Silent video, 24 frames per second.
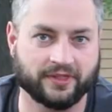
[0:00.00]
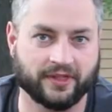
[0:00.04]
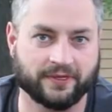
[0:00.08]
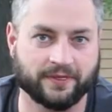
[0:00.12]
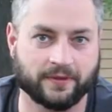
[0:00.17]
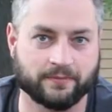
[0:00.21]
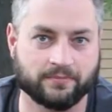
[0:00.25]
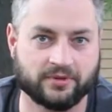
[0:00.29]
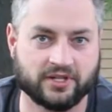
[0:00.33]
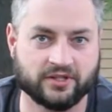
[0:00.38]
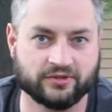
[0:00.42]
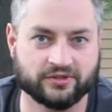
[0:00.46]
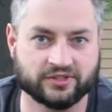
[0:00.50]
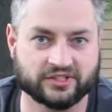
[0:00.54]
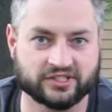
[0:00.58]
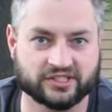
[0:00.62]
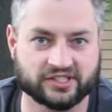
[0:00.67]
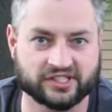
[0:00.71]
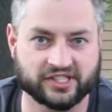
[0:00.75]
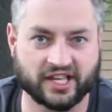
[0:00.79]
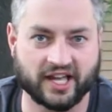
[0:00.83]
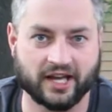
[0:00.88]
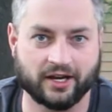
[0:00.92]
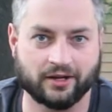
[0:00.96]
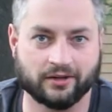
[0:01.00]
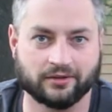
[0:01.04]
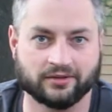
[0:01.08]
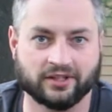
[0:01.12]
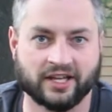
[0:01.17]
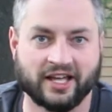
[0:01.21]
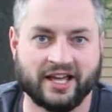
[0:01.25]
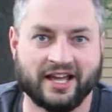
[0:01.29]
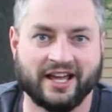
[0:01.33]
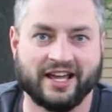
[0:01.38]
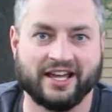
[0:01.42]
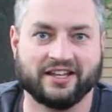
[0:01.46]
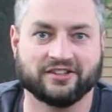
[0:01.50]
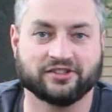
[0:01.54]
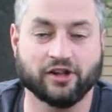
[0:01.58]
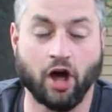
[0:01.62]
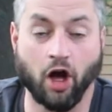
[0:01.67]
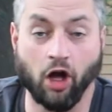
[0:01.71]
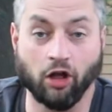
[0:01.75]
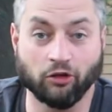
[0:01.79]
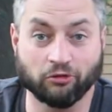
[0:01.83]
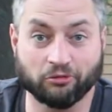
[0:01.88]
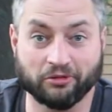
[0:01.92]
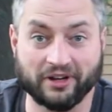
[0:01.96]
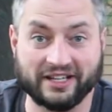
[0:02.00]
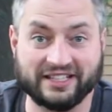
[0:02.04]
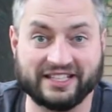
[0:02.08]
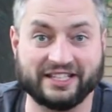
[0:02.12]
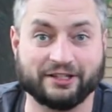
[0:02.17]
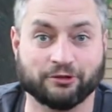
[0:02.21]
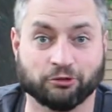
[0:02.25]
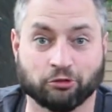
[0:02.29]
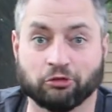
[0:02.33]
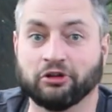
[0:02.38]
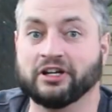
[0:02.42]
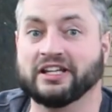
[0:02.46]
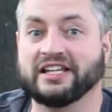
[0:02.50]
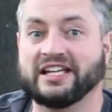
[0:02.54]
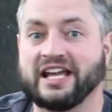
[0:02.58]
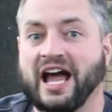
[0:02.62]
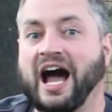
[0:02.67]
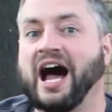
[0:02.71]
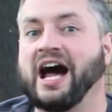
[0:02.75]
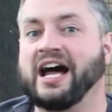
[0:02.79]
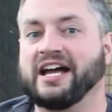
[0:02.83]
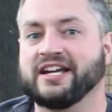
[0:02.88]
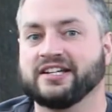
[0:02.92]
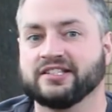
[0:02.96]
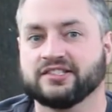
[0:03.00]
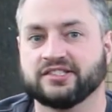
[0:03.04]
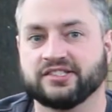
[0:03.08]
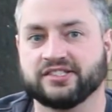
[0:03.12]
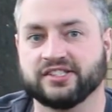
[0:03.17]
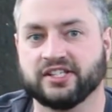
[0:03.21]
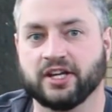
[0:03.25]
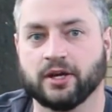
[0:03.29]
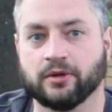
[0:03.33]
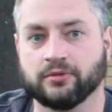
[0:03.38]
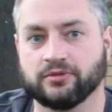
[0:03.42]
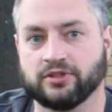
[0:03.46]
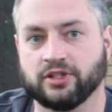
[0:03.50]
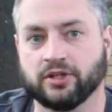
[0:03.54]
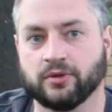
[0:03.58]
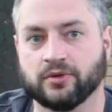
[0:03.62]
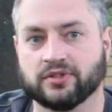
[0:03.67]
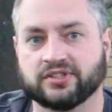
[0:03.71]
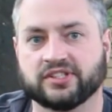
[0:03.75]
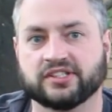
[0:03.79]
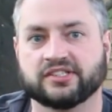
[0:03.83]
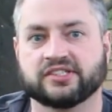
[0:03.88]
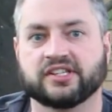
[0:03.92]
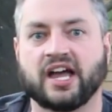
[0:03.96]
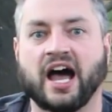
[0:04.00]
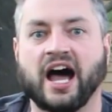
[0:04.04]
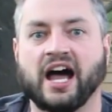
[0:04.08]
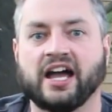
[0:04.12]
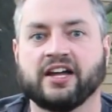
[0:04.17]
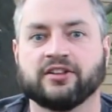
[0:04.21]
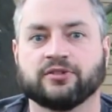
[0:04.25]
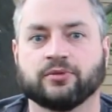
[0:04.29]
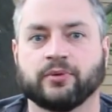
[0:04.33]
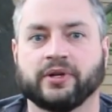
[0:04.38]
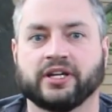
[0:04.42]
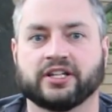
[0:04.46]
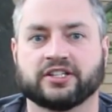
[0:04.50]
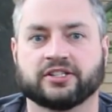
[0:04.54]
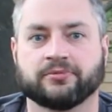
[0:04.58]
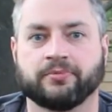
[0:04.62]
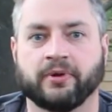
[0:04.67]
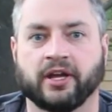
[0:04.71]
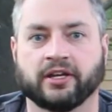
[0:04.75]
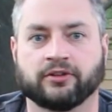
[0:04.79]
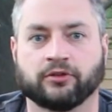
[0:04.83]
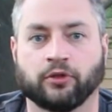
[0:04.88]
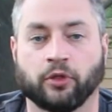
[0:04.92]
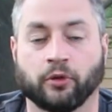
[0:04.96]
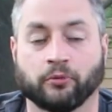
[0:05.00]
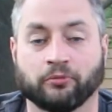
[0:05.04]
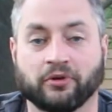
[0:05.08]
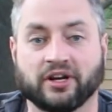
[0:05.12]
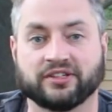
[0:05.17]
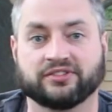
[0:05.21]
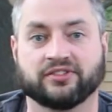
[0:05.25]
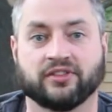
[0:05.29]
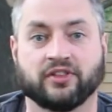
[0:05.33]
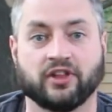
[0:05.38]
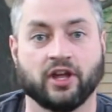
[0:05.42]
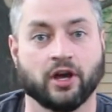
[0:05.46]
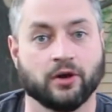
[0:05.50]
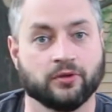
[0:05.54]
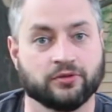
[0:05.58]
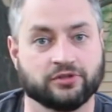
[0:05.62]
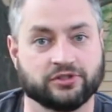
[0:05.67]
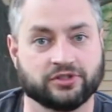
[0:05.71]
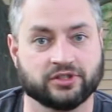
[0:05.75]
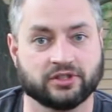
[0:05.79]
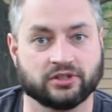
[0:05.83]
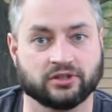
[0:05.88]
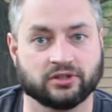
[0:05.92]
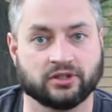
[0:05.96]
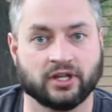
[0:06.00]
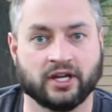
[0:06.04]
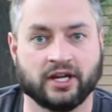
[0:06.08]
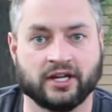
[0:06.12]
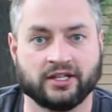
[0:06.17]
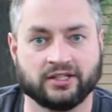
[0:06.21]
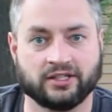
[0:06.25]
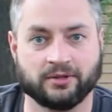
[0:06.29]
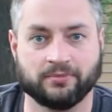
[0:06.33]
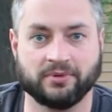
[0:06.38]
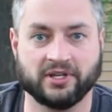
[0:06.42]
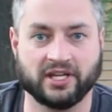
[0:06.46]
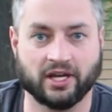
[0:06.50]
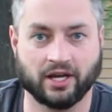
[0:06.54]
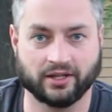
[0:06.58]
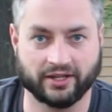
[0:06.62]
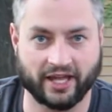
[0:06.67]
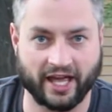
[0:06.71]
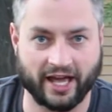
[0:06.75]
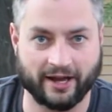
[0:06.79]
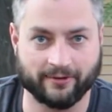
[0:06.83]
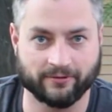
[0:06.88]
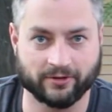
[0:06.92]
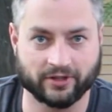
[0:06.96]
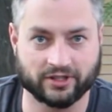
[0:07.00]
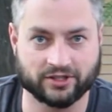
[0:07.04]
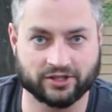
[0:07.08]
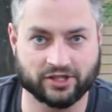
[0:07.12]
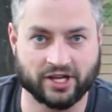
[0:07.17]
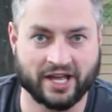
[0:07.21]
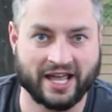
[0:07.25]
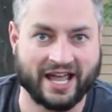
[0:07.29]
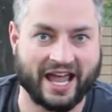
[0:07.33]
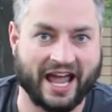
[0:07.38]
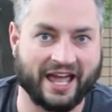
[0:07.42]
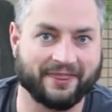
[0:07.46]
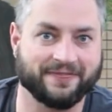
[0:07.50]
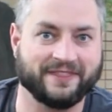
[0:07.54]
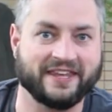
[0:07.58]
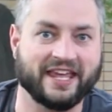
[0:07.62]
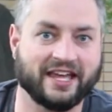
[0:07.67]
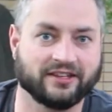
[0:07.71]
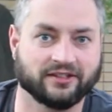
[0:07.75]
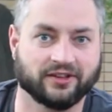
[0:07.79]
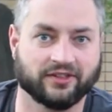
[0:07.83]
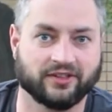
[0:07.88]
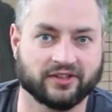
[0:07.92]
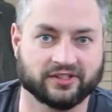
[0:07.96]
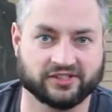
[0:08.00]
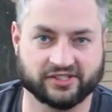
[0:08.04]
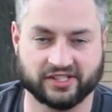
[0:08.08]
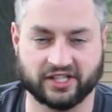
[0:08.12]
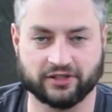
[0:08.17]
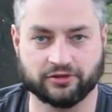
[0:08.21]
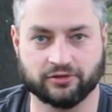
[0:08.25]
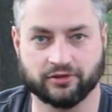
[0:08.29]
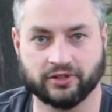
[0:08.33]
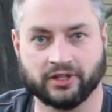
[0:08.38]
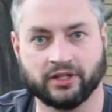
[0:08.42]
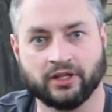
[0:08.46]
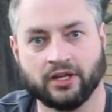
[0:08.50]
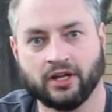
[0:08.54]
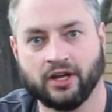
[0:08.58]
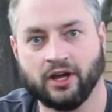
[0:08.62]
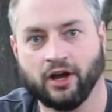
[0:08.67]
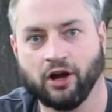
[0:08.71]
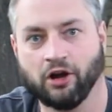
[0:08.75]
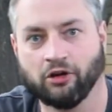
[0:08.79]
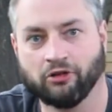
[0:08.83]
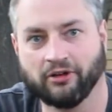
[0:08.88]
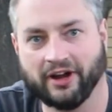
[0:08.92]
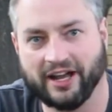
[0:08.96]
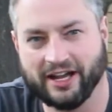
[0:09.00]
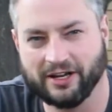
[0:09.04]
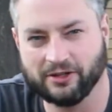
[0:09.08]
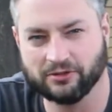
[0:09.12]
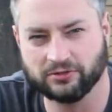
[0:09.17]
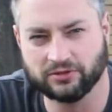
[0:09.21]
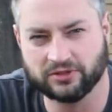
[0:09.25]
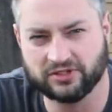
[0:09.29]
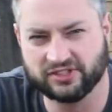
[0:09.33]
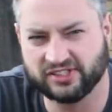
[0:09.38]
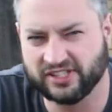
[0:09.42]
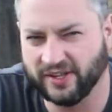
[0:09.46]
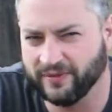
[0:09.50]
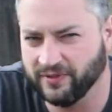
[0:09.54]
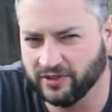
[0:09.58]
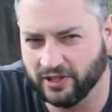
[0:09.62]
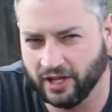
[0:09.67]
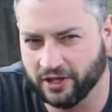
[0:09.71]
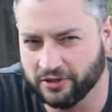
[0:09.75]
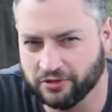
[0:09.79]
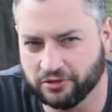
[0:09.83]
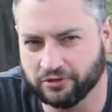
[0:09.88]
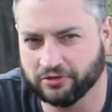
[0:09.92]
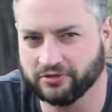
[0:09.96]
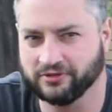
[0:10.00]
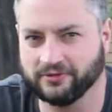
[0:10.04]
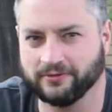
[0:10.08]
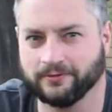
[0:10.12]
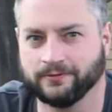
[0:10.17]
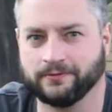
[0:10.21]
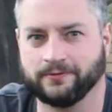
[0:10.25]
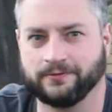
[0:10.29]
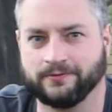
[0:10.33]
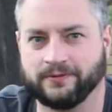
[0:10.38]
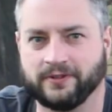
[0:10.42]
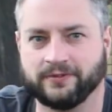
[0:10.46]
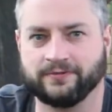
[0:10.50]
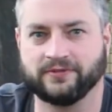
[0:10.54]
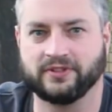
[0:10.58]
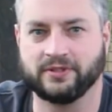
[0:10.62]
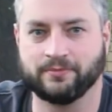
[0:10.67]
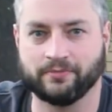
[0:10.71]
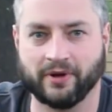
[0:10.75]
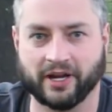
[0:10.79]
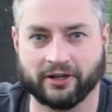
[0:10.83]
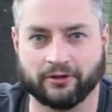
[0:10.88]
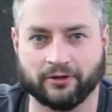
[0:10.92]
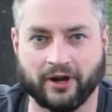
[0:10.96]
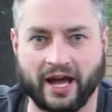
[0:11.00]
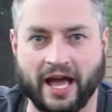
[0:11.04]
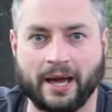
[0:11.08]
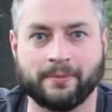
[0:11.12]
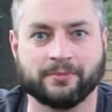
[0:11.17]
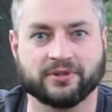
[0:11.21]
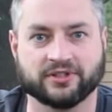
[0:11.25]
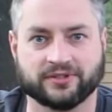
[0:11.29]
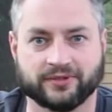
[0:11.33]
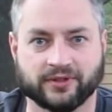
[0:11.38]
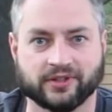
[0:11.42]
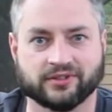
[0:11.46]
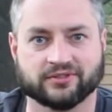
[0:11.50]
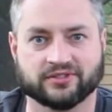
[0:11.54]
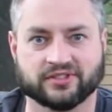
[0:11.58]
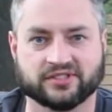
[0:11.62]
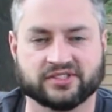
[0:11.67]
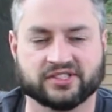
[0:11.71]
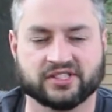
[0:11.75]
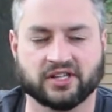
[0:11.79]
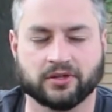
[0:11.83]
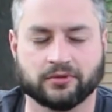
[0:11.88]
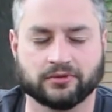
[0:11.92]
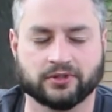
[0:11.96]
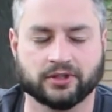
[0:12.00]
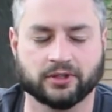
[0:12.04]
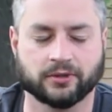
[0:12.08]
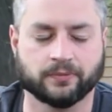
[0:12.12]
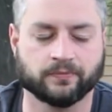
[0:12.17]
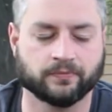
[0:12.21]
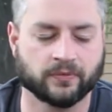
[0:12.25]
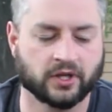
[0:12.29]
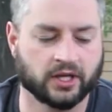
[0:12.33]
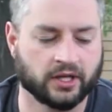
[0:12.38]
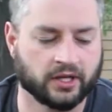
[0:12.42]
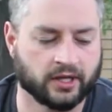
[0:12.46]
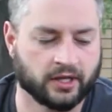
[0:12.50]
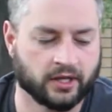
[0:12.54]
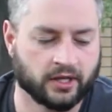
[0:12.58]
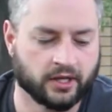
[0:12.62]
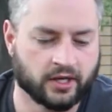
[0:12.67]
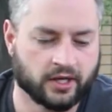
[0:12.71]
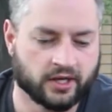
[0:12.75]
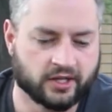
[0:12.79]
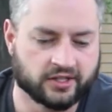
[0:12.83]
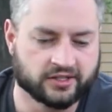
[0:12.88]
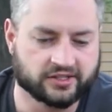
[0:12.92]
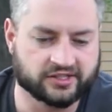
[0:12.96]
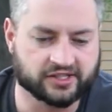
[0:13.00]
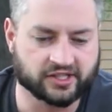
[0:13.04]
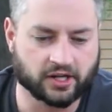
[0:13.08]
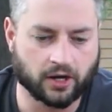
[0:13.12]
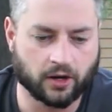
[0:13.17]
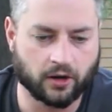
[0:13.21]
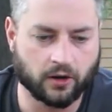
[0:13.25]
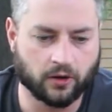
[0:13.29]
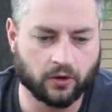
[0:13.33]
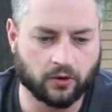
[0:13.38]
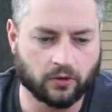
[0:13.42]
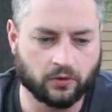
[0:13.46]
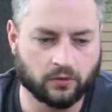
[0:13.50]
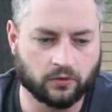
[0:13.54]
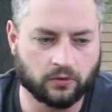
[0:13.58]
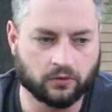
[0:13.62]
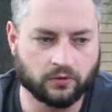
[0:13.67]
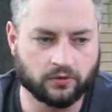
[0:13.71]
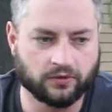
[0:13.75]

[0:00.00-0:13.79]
that the Puget Sound is already really high in CO2. It's as high as we expect the rest of the ocean to be on average at the end of this century, around 750 microatmospheres of CO2. So